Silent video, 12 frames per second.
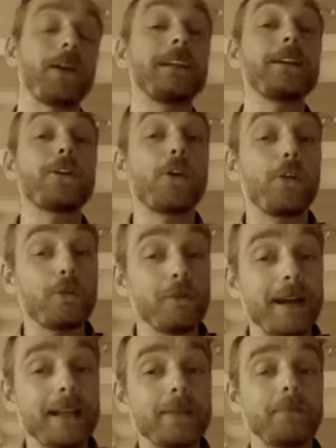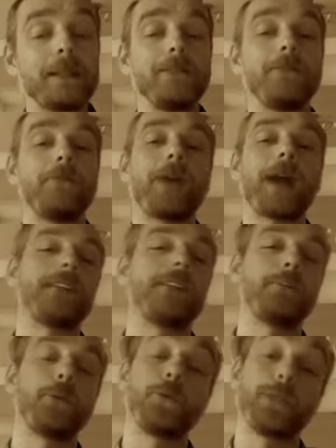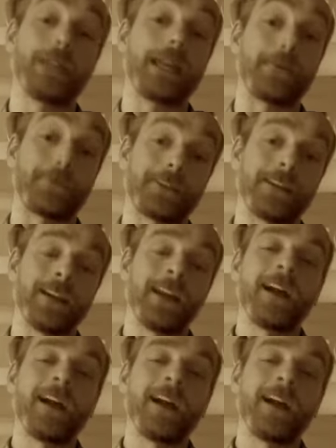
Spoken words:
an incredibly valuable gift.